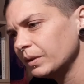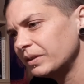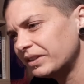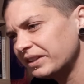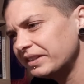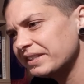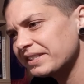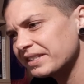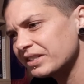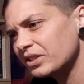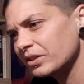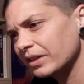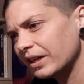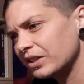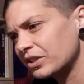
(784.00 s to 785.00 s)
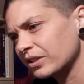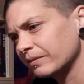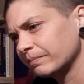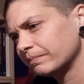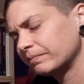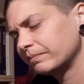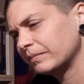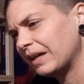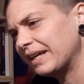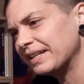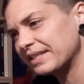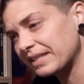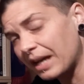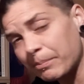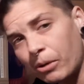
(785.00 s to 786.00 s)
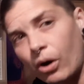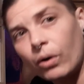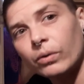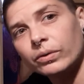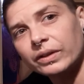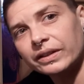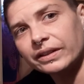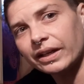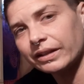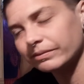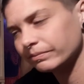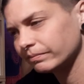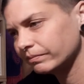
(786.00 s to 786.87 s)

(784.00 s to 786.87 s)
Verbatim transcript: within the situation. And it's upholding that,